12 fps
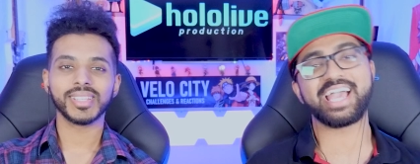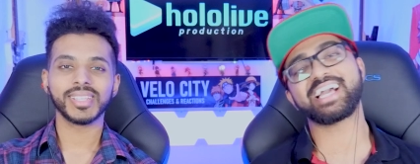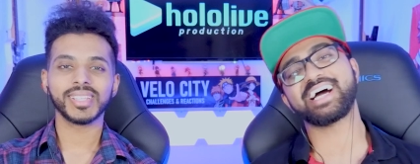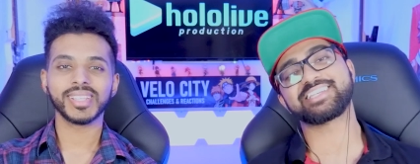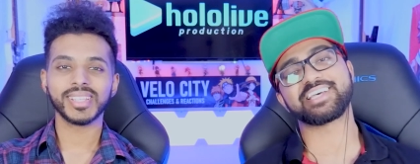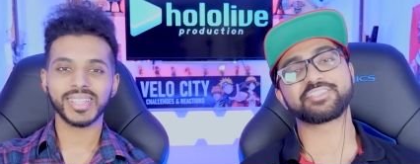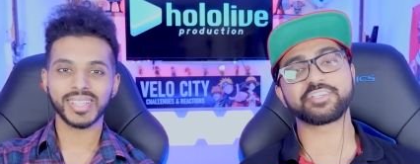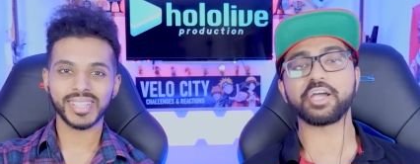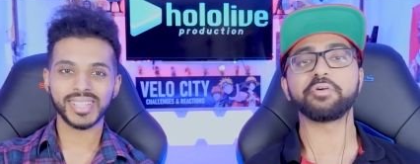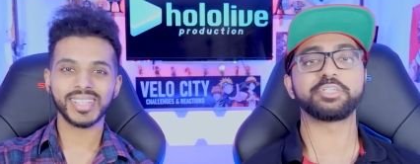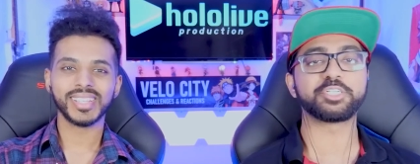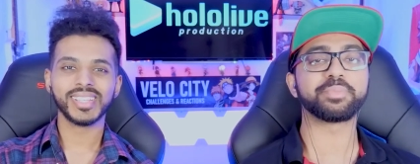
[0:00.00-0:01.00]
Speaker 1: Hey guys, how's it
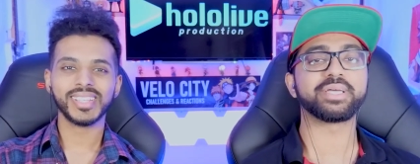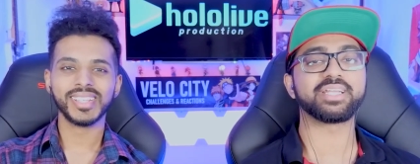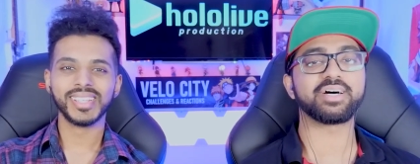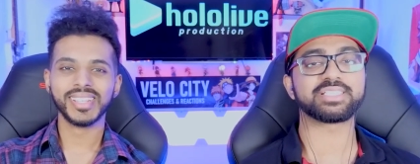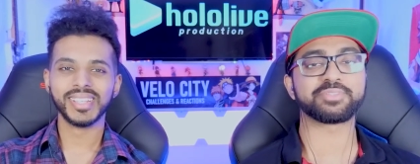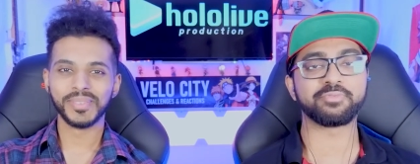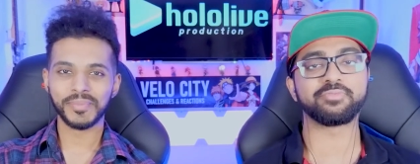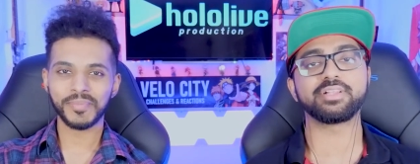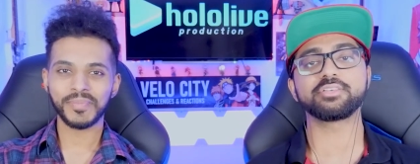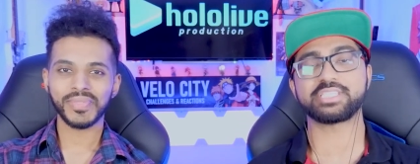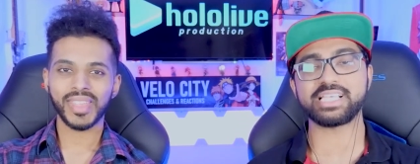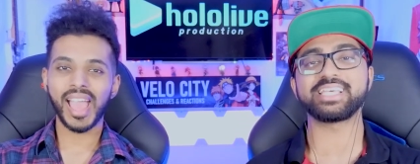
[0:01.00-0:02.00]
going? Shabir and Arsene from
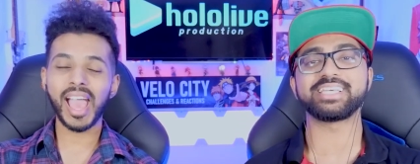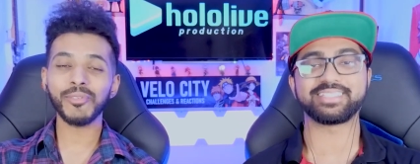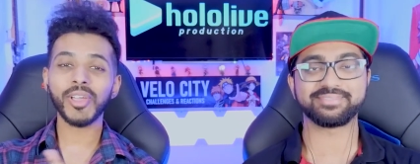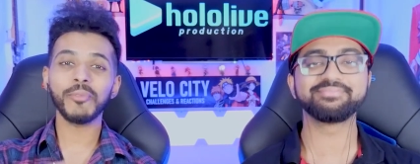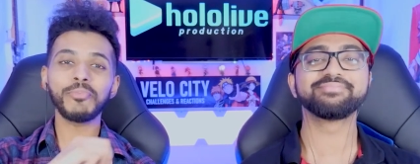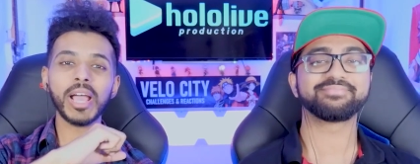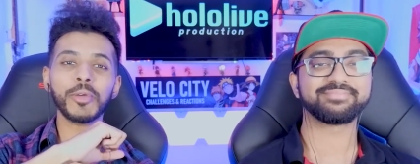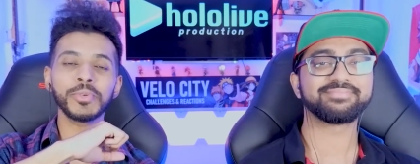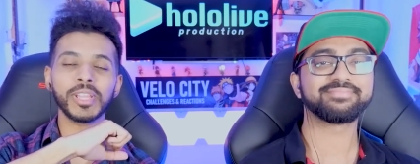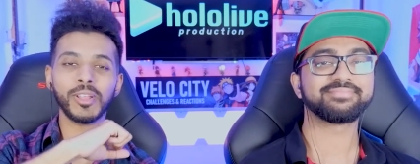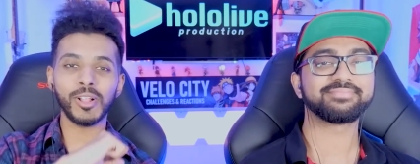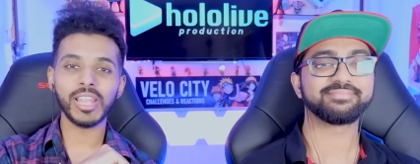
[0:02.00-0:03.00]
Velo
Speaker 2: City. And we are
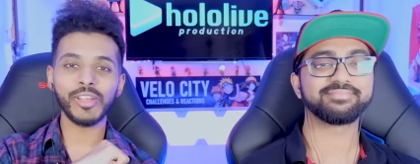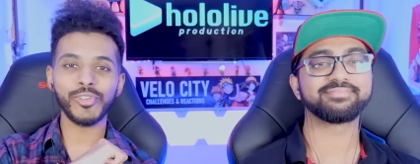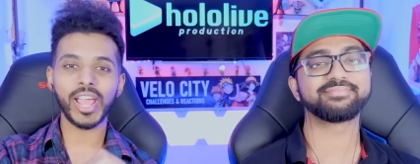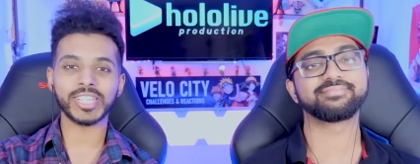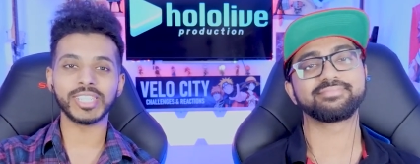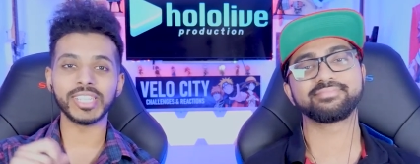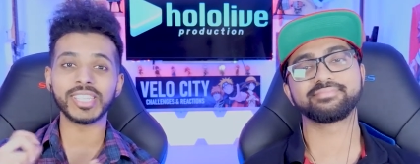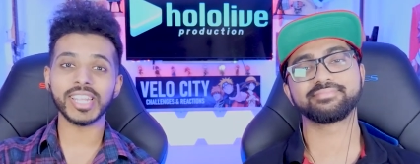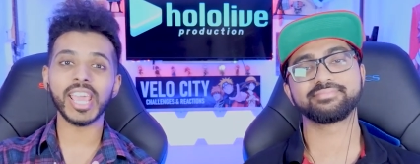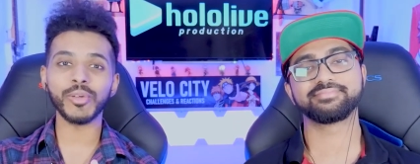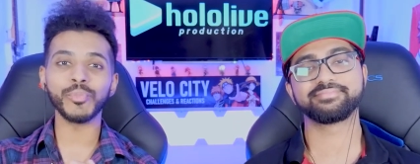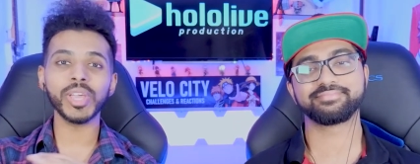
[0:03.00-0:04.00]
back with another whole live reaction, and
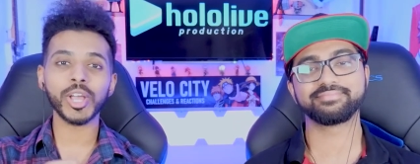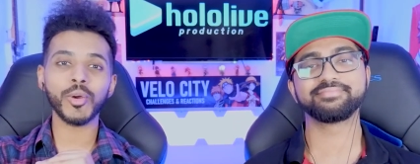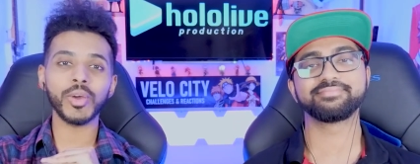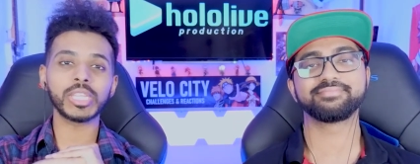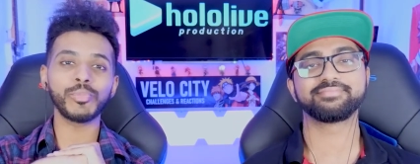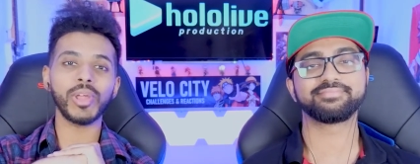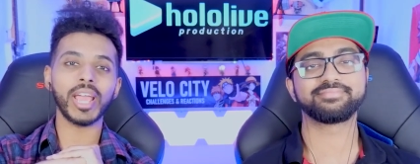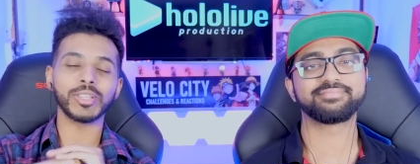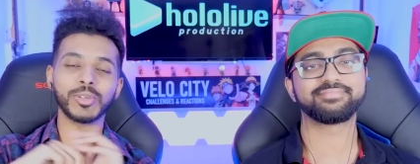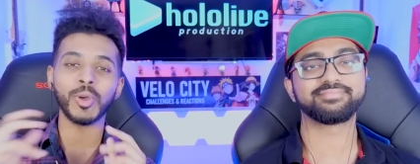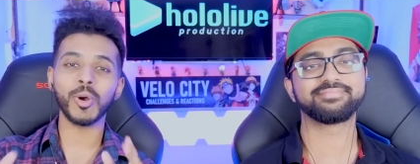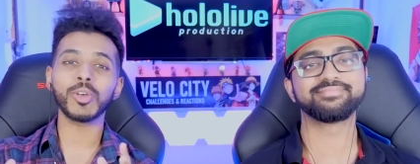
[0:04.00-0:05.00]
today we are going to be
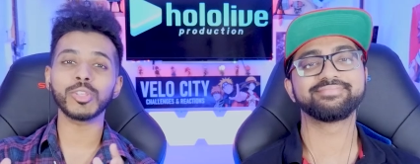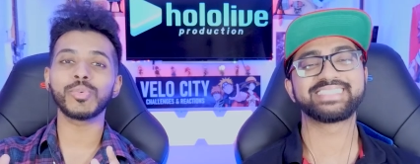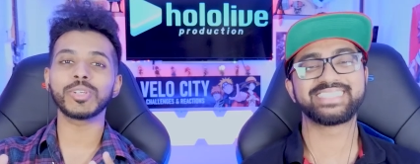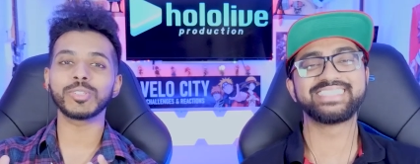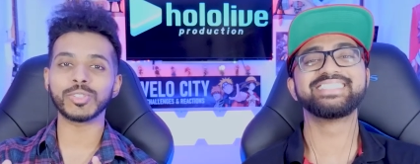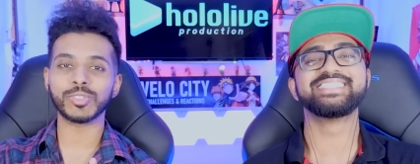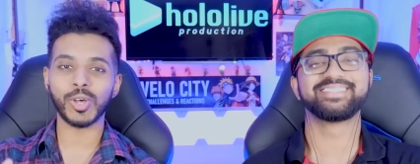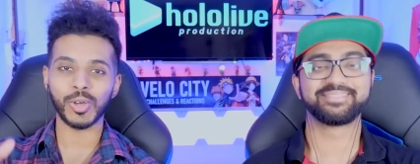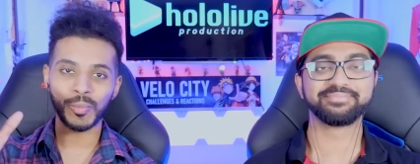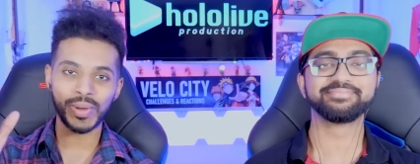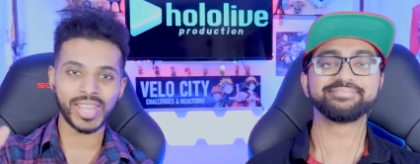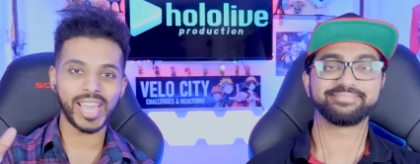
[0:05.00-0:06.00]
reacting to Coco's original
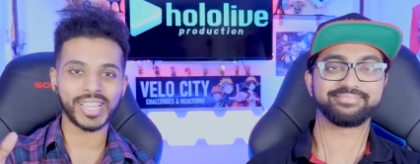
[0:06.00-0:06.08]
song, Weather